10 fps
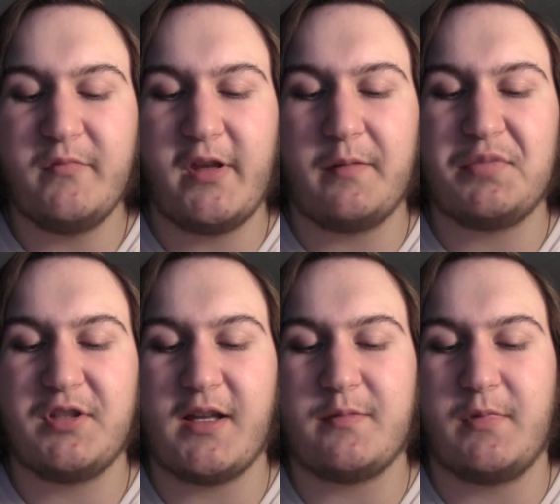it
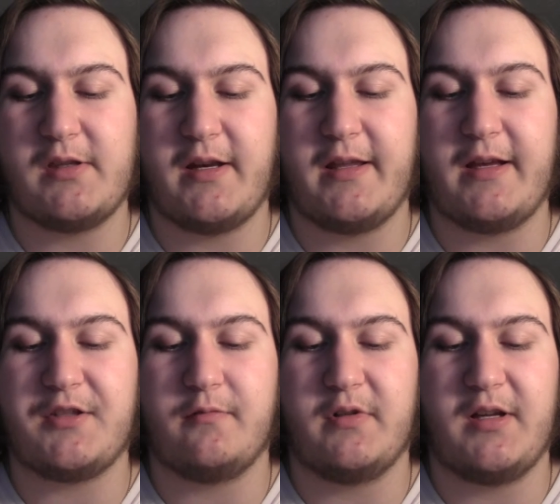upsets me that he has
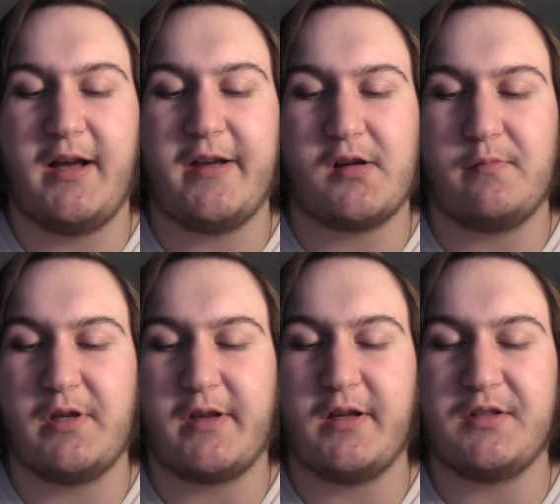to retire
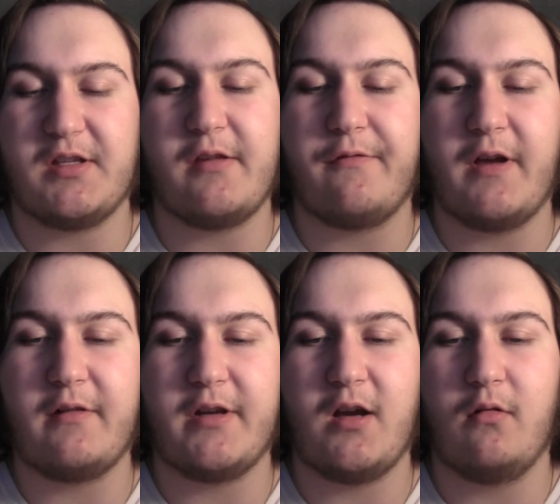because he
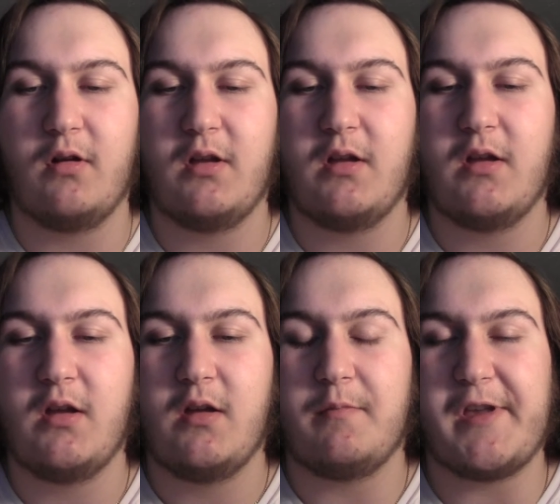found out.
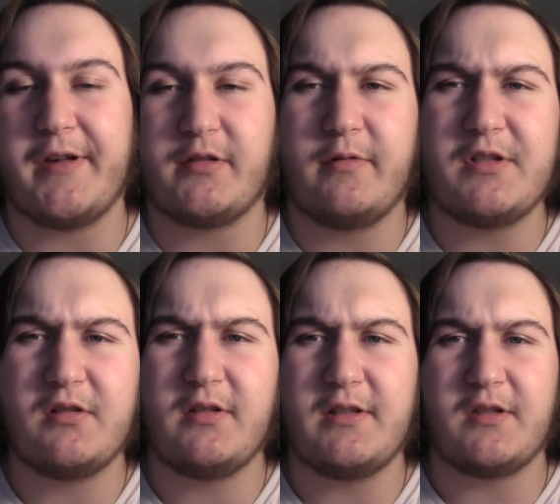Because
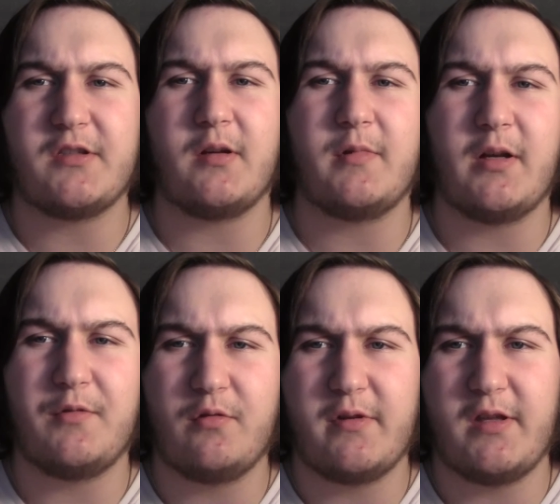originally W
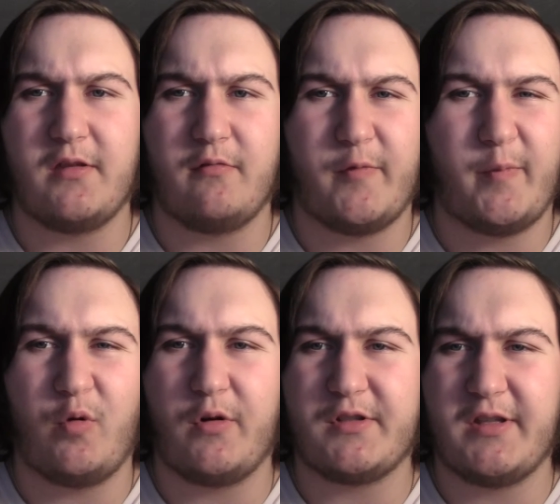W E, the
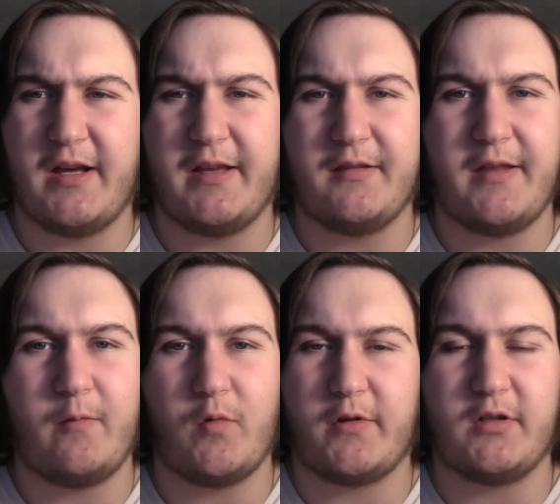reports that they
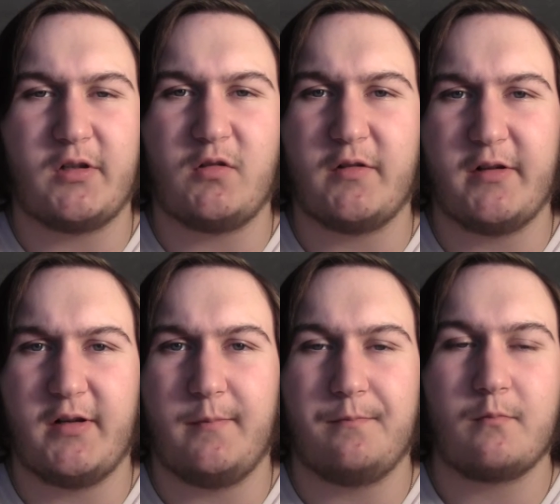weren't going to clear
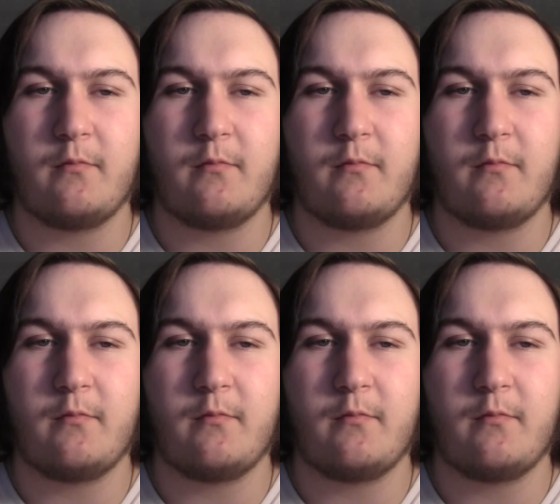him,